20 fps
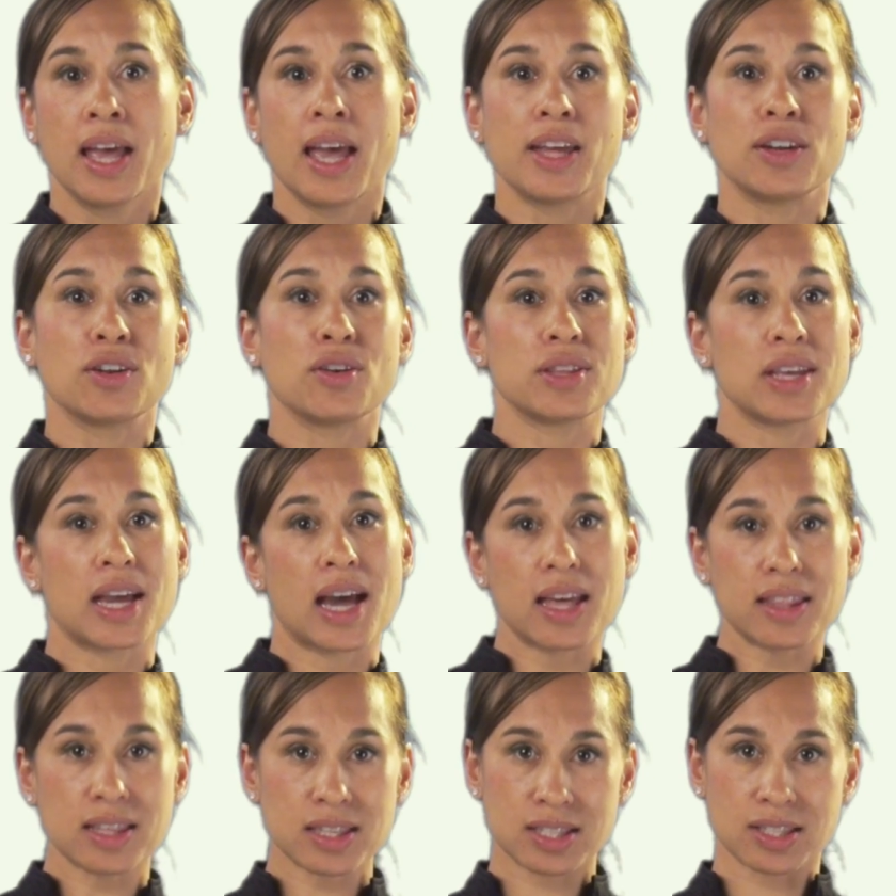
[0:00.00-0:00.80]
And on the
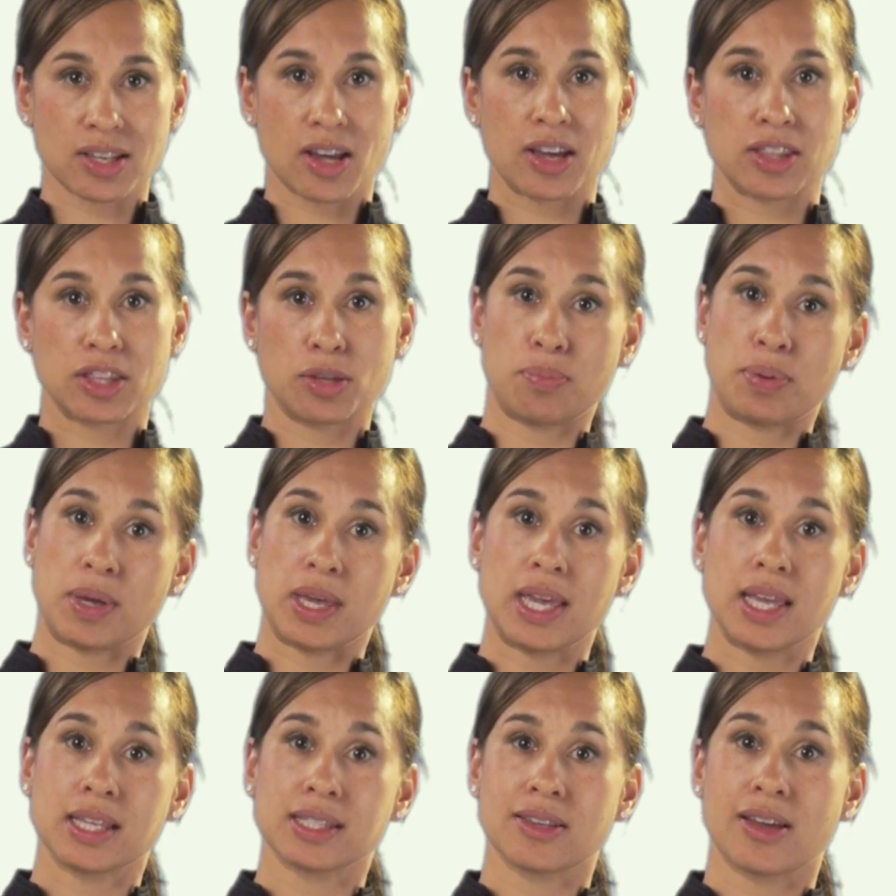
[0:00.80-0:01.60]
other side, the
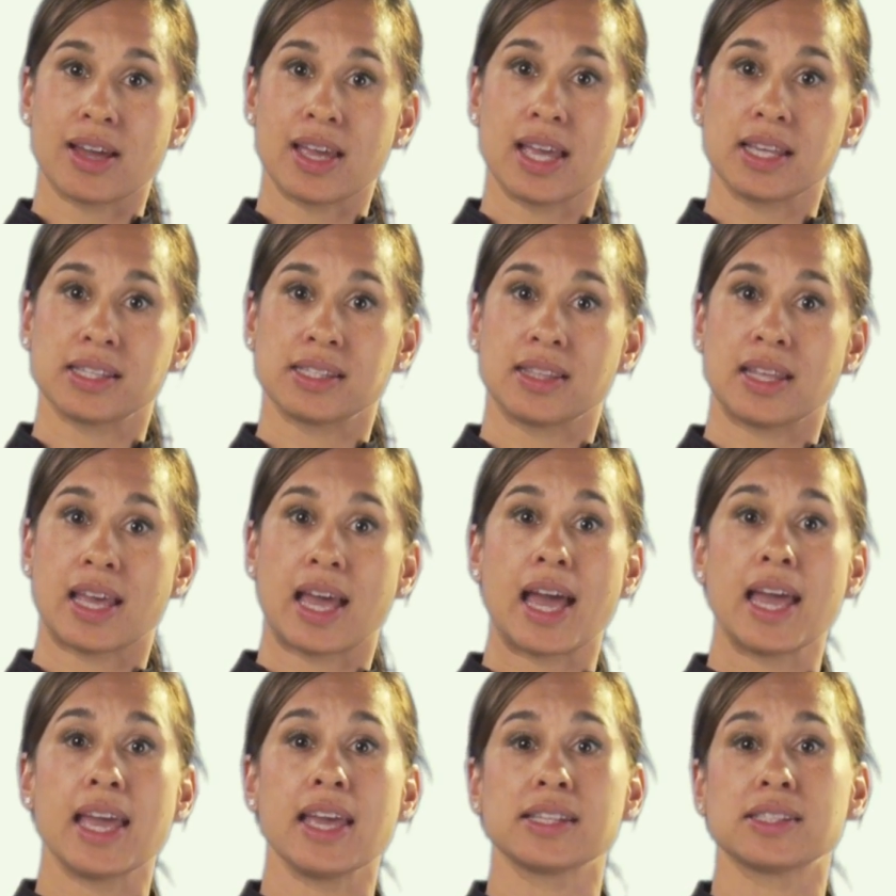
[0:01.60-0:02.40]
PSIS and the
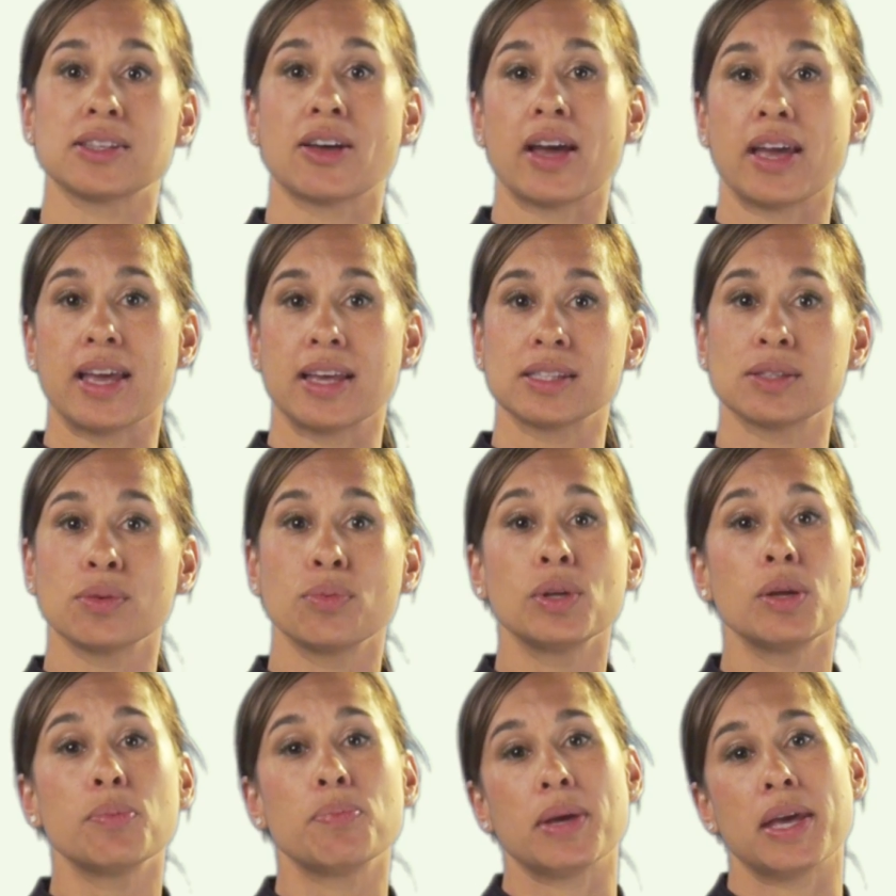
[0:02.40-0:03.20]
ASIS
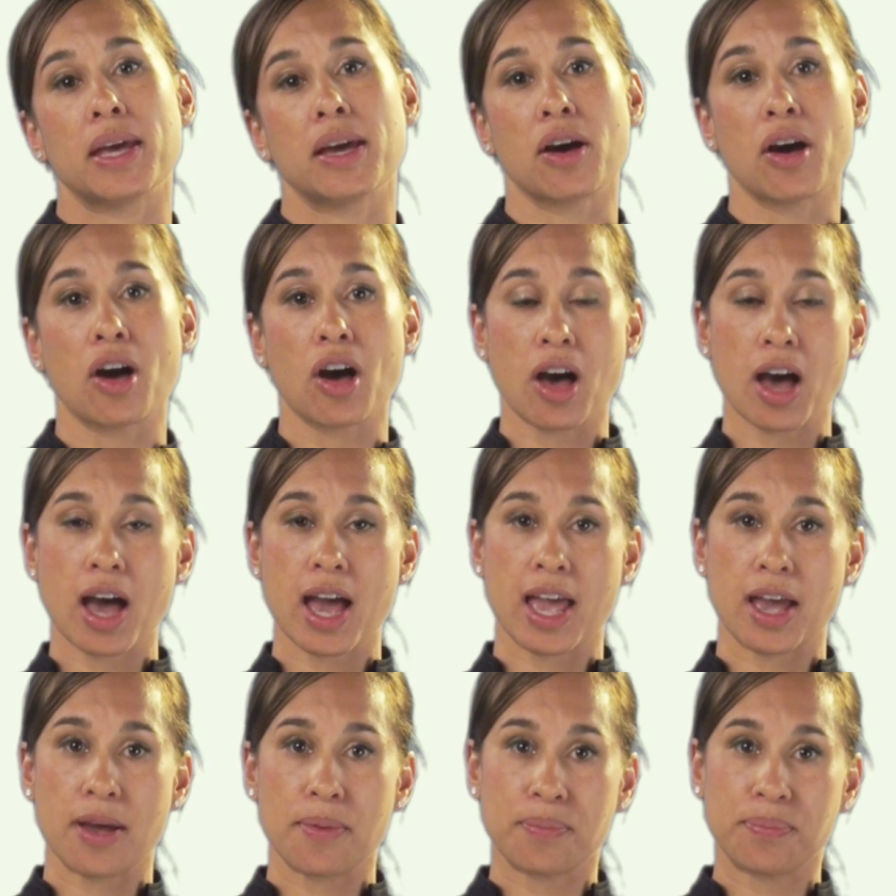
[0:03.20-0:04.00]
will appear
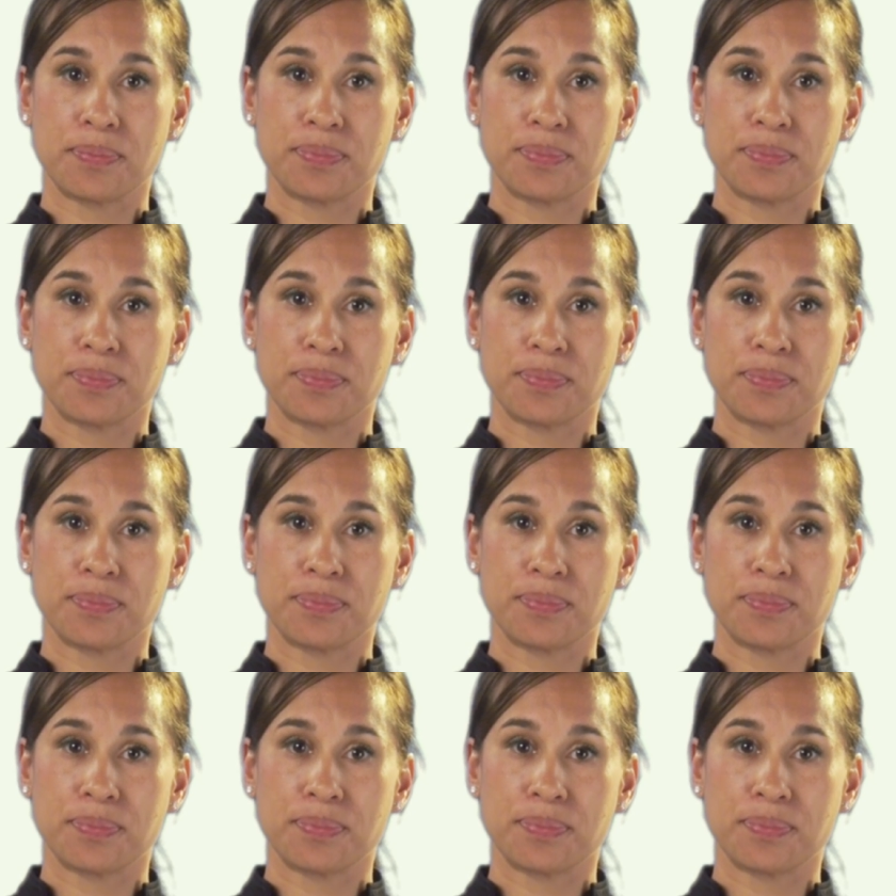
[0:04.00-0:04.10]
higher.